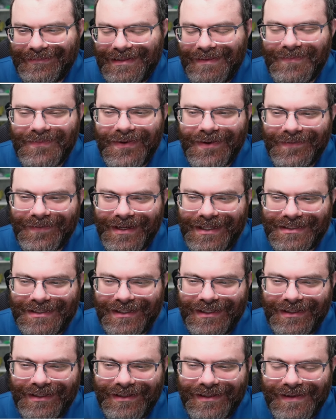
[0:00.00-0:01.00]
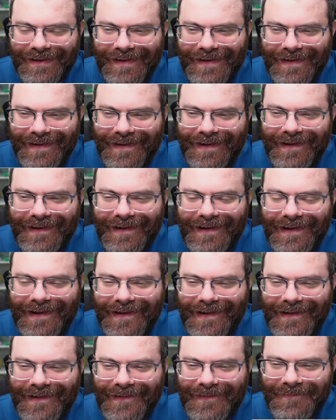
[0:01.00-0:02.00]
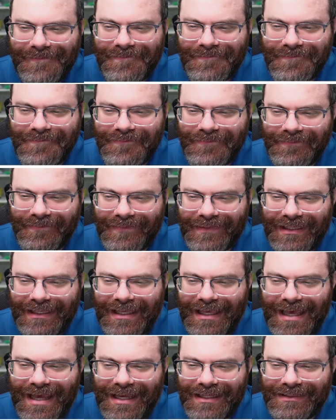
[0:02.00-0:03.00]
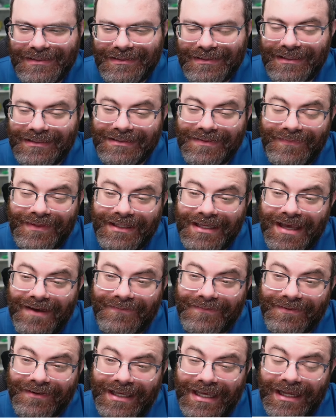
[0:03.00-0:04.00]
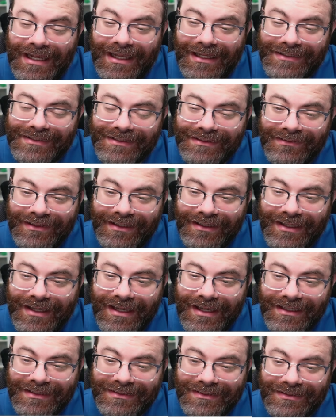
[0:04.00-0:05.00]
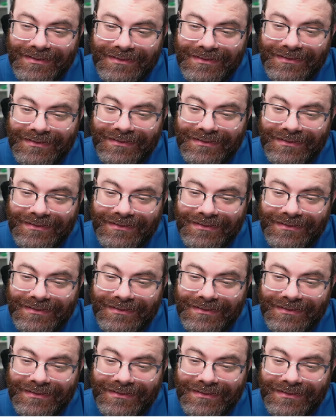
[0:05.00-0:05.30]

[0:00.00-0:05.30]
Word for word: I'm going crazy here. Um, Cast is something after cast, like cast